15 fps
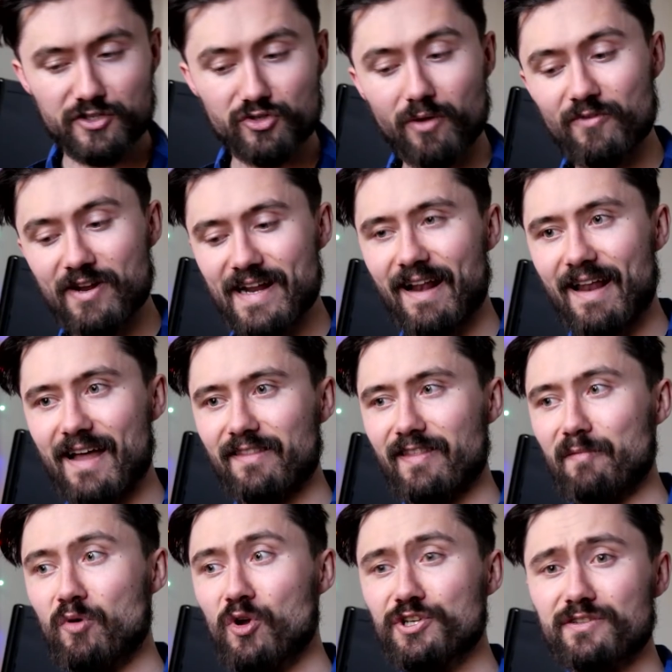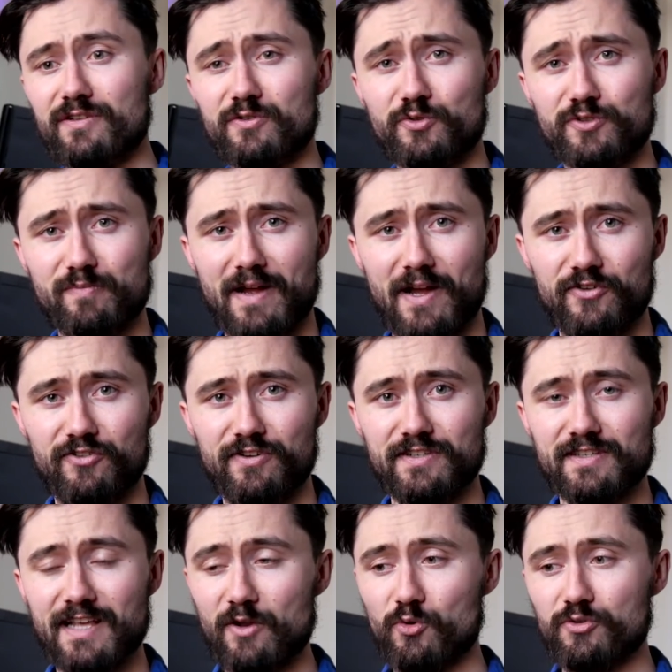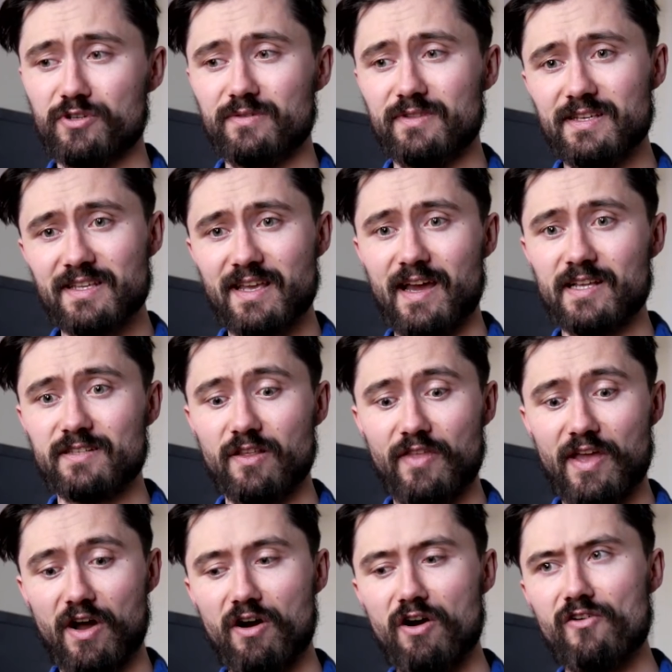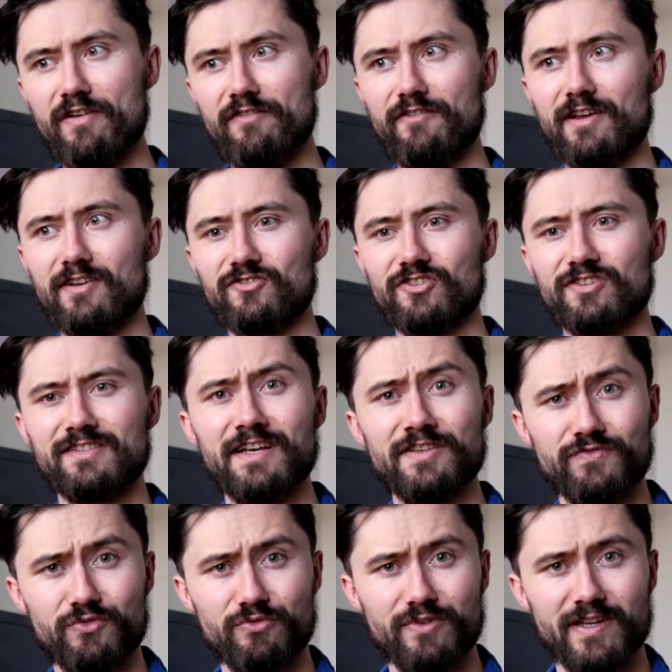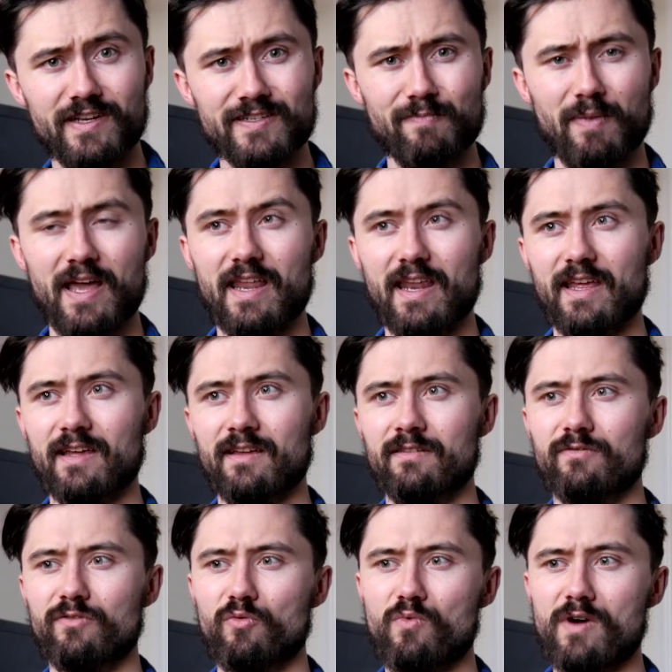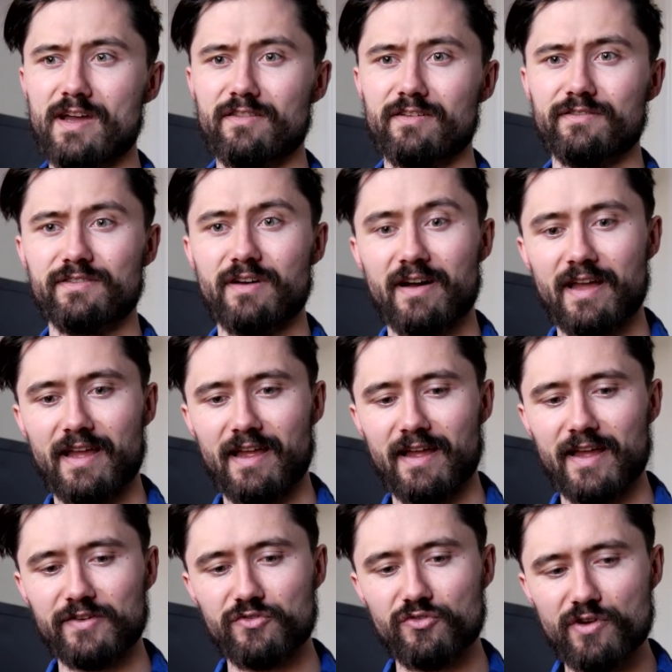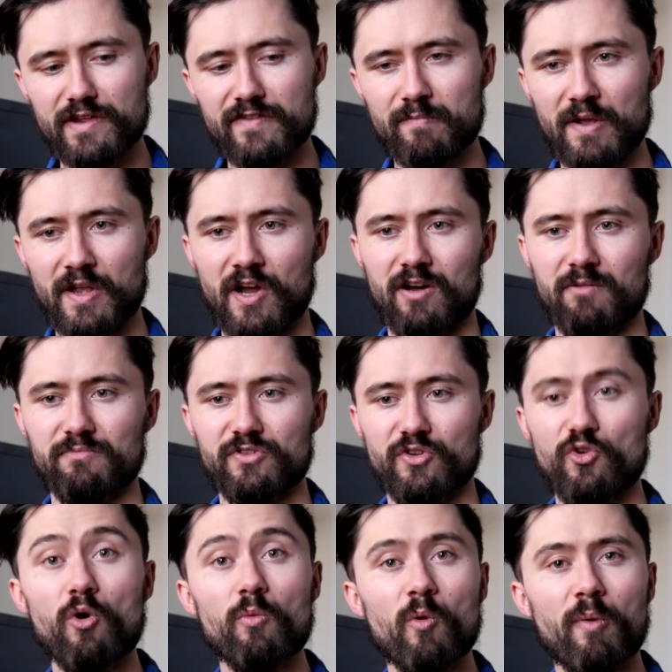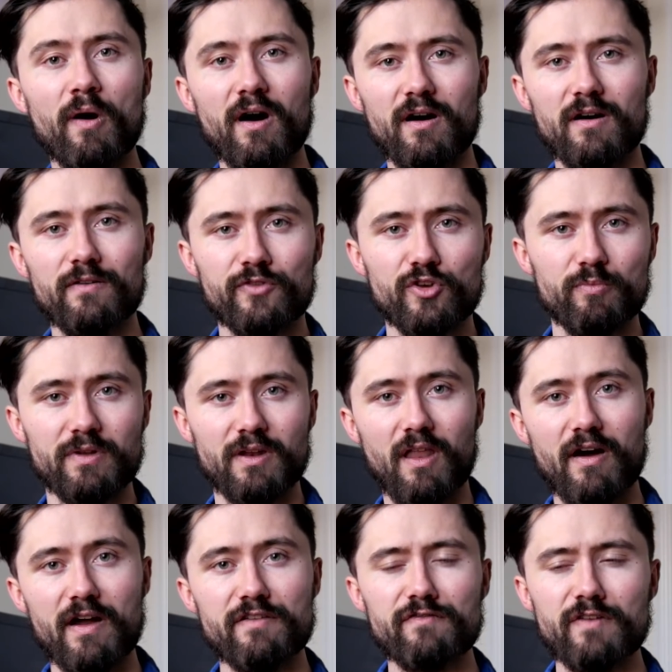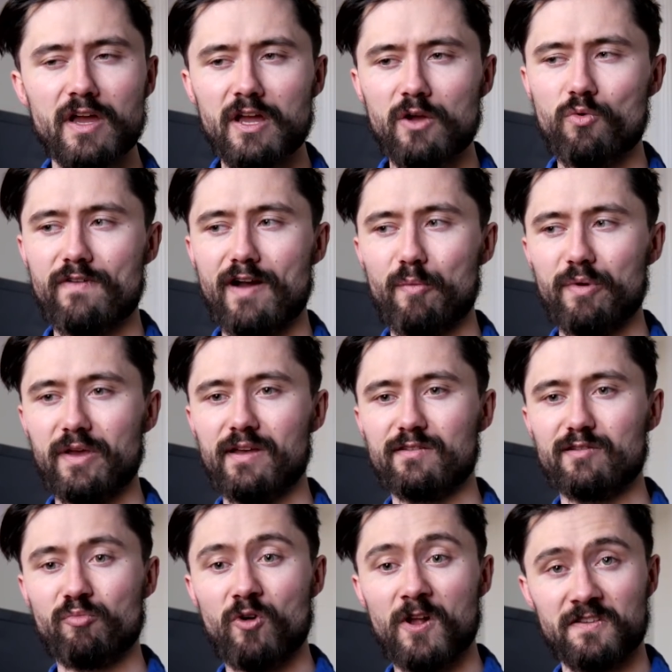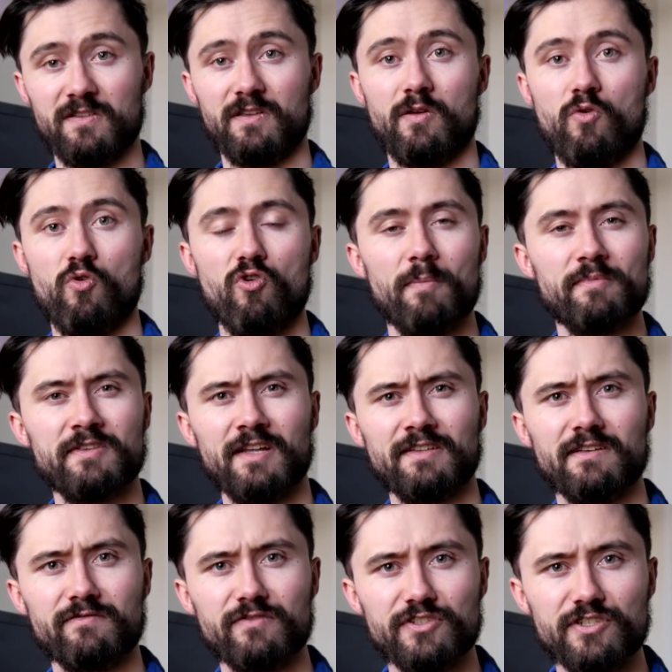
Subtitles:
So I'm really glad that they're pushing those sorts of boundaries, and also in this case that they are, I think, successful in explaining the way that dying and grief becomes a normal part of human life without being depressing or upsetting for